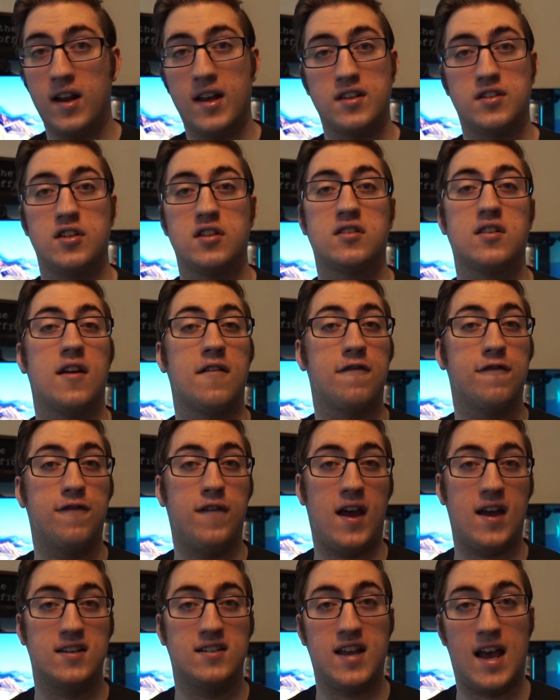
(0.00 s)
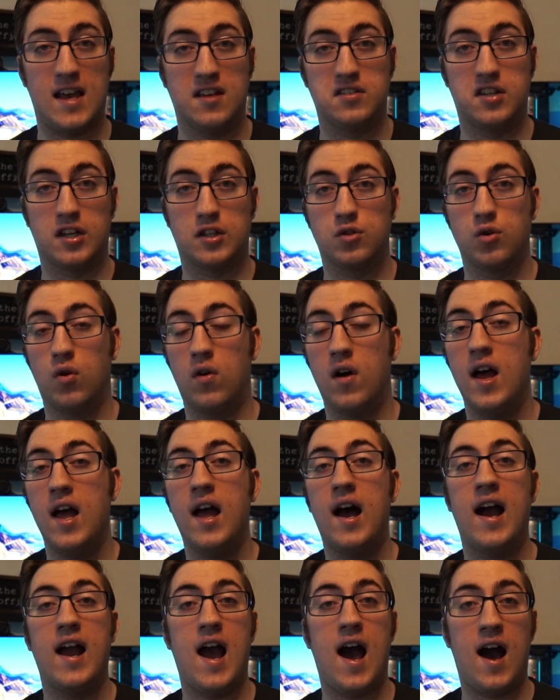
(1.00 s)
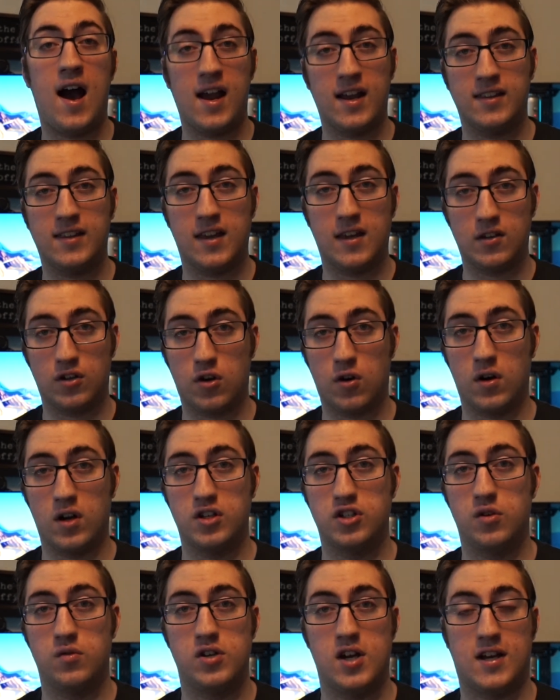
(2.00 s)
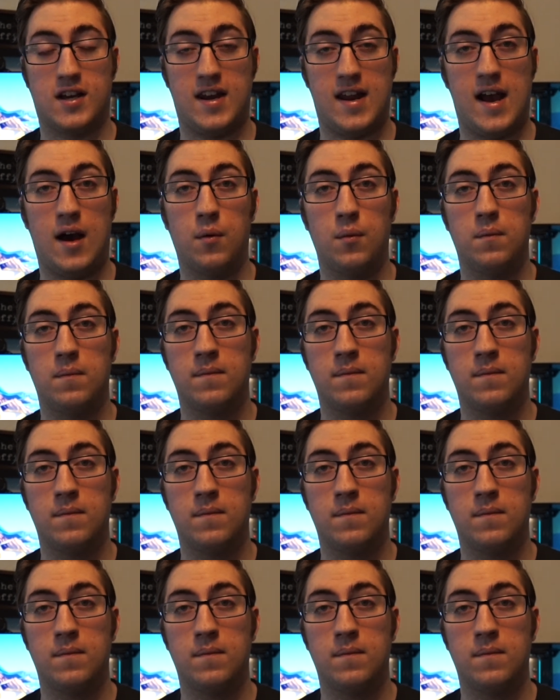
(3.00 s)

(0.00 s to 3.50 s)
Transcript: is just a fantastic tool. I highly encourage you check it out.